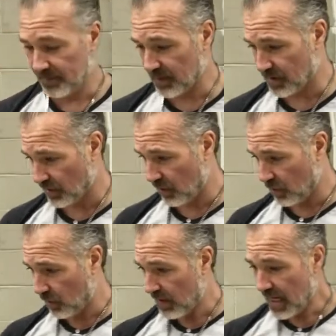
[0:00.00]

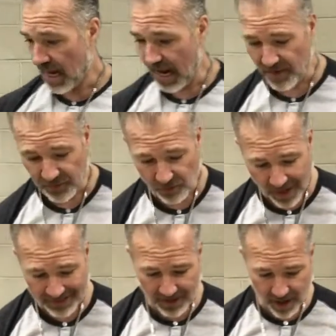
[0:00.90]
So after
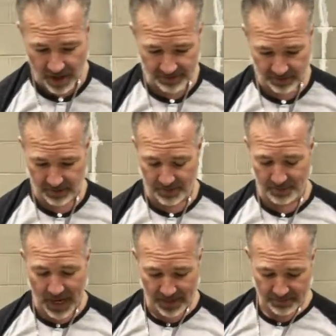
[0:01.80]
I cut the
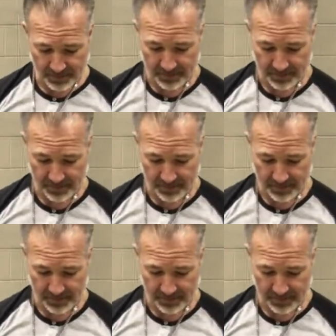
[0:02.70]
bottom